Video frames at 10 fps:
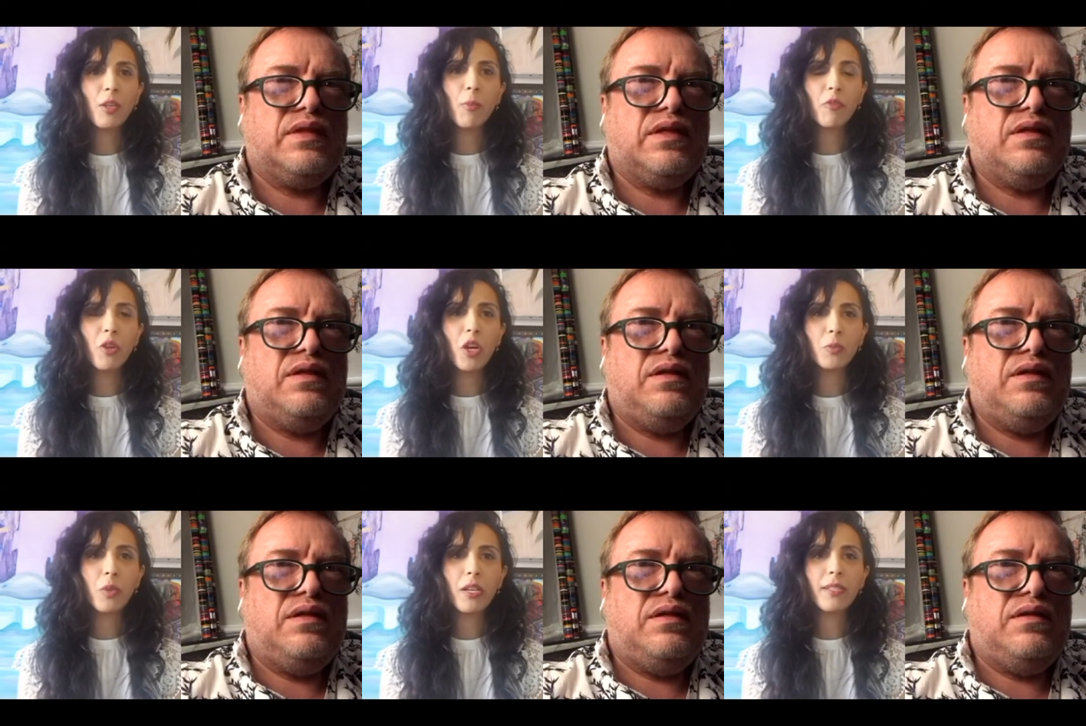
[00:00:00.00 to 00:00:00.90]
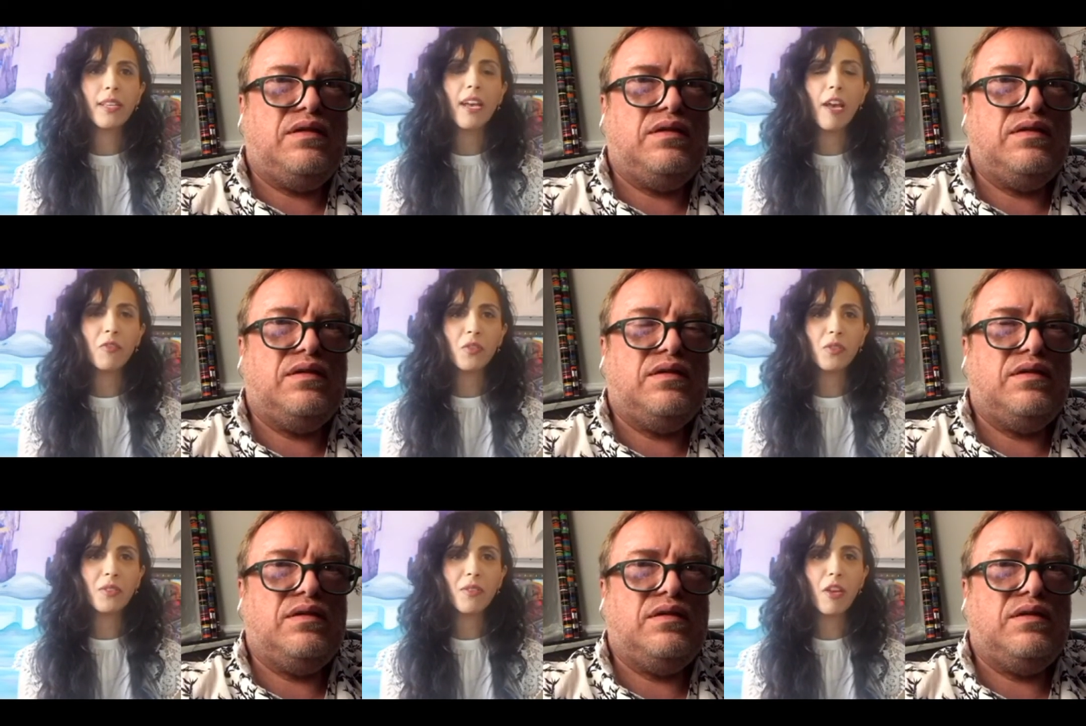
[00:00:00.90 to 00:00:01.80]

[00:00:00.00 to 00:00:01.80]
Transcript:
Speaker 1: of your artworks after this live.